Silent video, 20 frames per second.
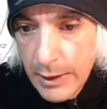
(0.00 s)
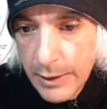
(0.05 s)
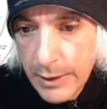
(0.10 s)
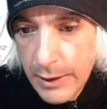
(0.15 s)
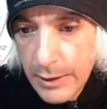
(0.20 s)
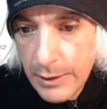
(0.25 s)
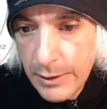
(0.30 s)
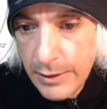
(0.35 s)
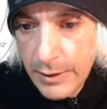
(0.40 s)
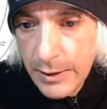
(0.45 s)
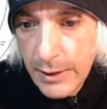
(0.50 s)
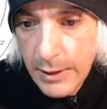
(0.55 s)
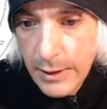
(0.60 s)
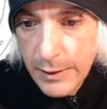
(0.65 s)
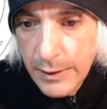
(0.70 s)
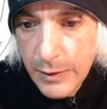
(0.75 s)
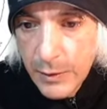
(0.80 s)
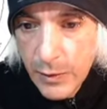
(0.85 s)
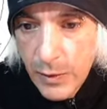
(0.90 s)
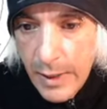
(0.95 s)
Can you see
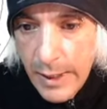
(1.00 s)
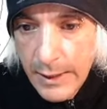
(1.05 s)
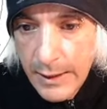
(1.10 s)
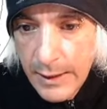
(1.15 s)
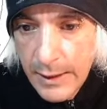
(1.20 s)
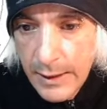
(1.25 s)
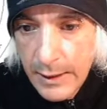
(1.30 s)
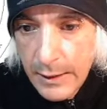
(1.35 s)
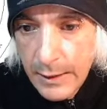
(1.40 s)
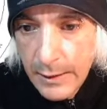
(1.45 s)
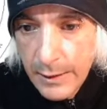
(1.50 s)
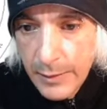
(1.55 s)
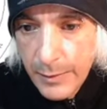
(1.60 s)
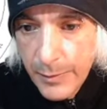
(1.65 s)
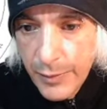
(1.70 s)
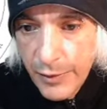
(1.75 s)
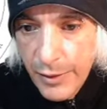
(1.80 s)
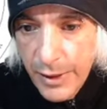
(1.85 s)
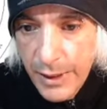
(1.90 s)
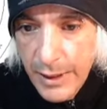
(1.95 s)
this right here?
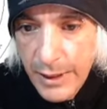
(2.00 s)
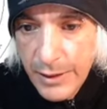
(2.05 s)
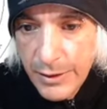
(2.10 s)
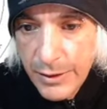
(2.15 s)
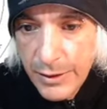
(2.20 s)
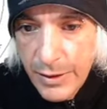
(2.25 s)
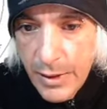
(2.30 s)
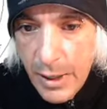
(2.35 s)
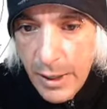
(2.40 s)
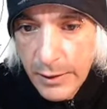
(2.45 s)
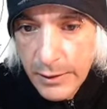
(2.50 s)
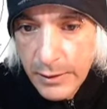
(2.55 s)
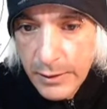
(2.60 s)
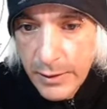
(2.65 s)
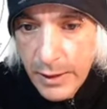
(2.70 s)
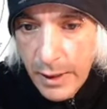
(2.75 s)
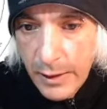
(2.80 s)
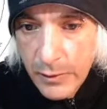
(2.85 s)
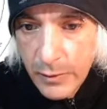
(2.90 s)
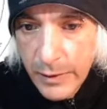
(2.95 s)
Britney's not
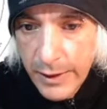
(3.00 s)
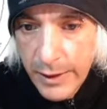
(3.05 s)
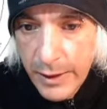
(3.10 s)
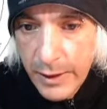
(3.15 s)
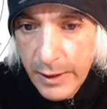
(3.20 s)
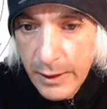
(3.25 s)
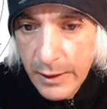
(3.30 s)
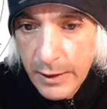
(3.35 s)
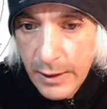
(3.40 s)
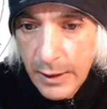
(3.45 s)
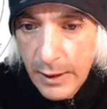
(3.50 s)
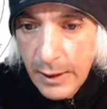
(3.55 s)
done with it.